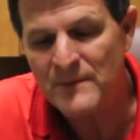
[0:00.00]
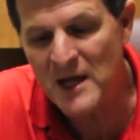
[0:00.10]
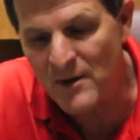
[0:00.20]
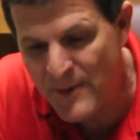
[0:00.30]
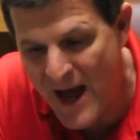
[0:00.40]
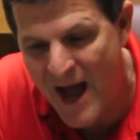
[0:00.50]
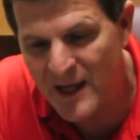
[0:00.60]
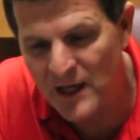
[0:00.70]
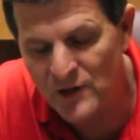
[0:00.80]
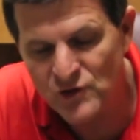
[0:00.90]
in a
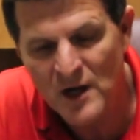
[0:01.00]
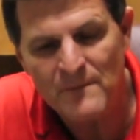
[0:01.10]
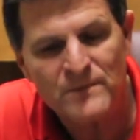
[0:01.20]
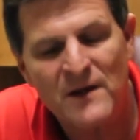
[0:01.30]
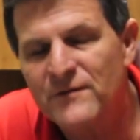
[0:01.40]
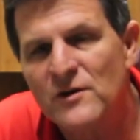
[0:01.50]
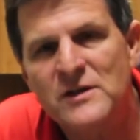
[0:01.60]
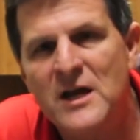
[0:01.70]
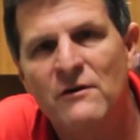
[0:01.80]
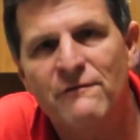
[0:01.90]
package, if
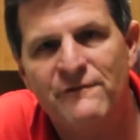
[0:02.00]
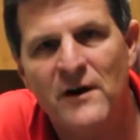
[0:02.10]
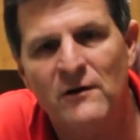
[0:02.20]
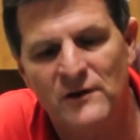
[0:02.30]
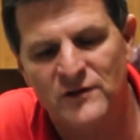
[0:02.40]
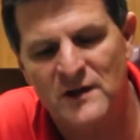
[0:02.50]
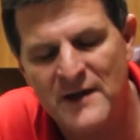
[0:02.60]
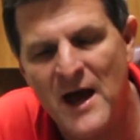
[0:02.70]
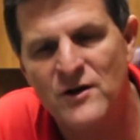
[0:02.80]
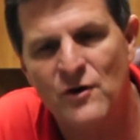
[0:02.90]
there's interference to
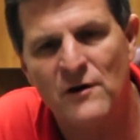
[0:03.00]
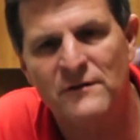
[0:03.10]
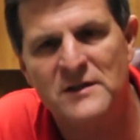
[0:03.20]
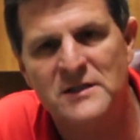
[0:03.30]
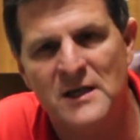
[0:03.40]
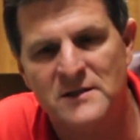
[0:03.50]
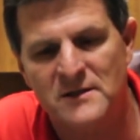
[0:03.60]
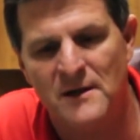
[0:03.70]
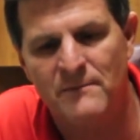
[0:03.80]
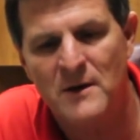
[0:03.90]
that nervous
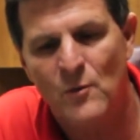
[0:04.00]
system,